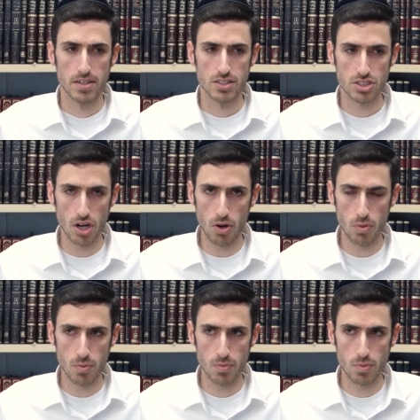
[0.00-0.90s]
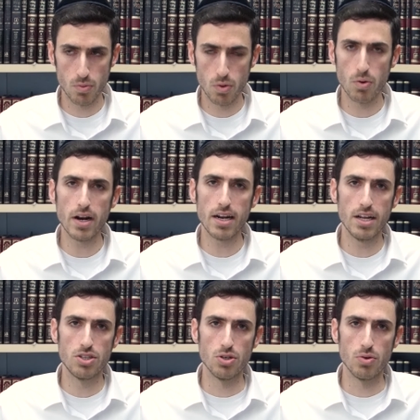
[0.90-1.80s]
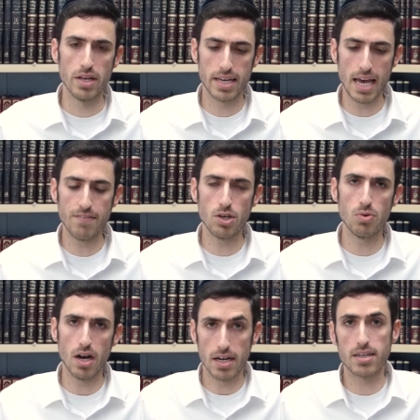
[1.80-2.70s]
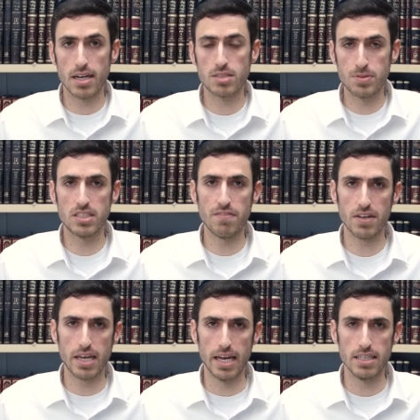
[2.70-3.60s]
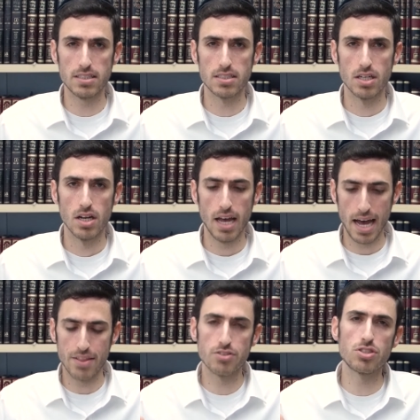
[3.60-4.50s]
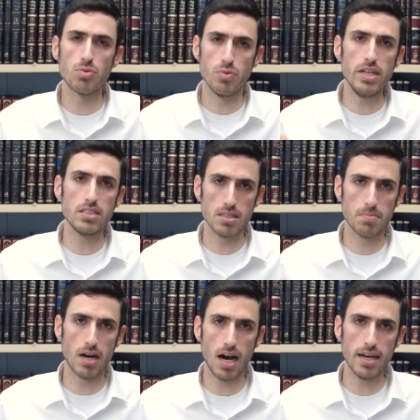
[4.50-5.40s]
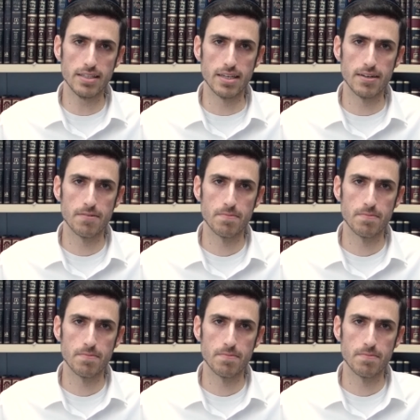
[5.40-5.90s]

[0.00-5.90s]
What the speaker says: So what did he do? He gave you a specific case, and there's a reason behind it.